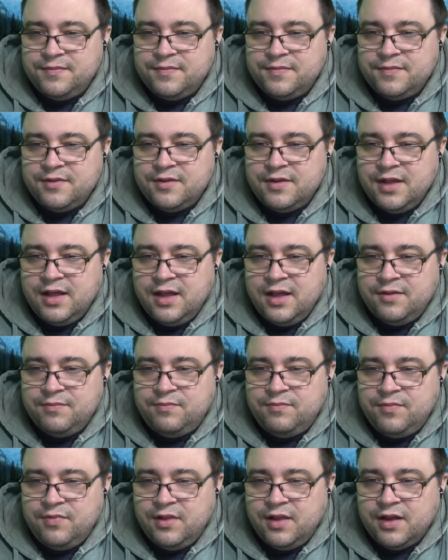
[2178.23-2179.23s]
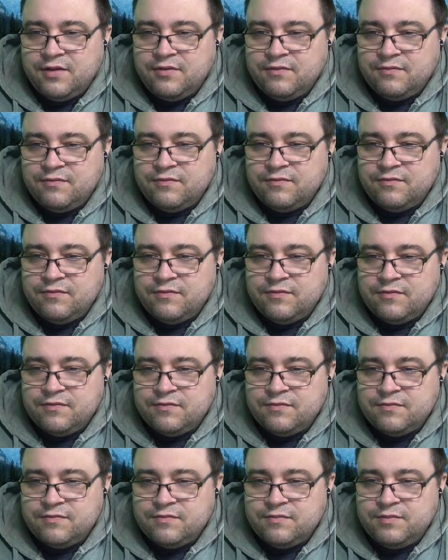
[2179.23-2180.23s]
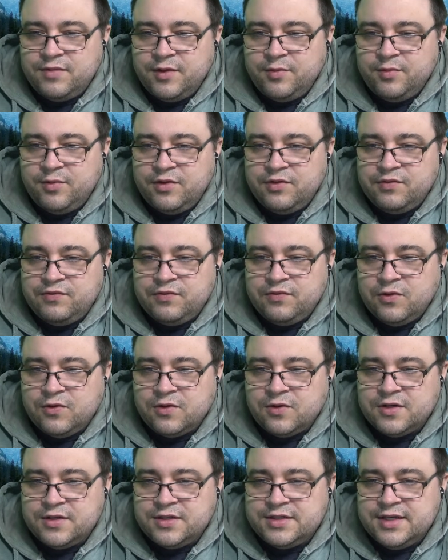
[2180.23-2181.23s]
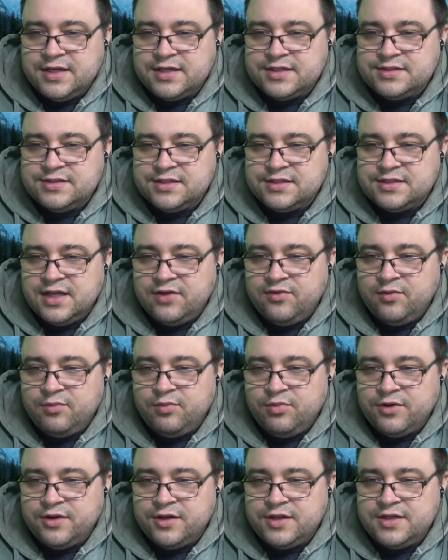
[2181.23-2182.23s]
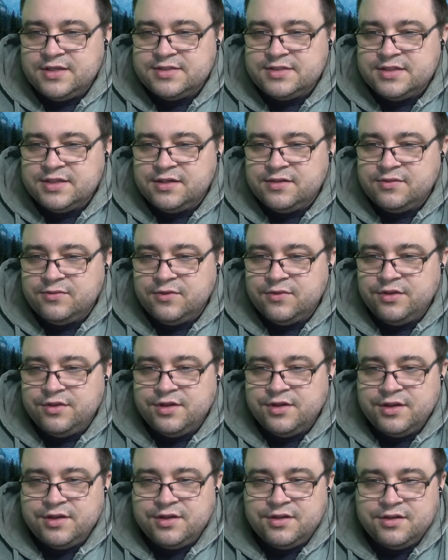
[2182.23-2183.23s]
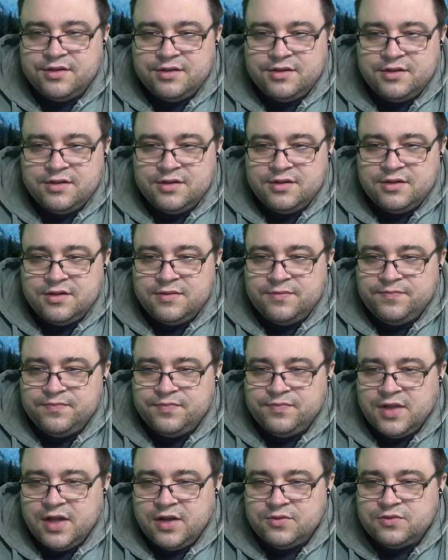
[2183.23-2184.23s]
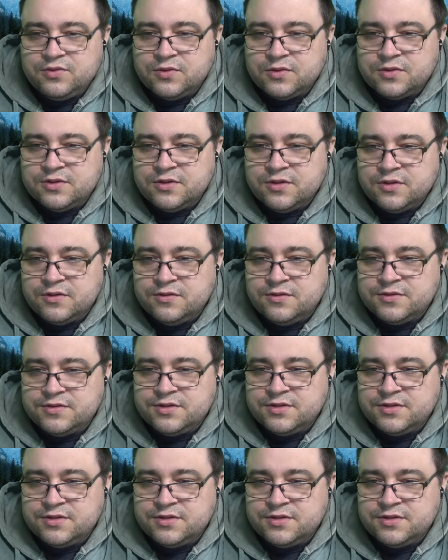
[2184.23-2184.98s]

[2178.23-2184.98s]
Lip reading: yeah, like people in Florida and Texas have it pretty easy with outdoor turtles.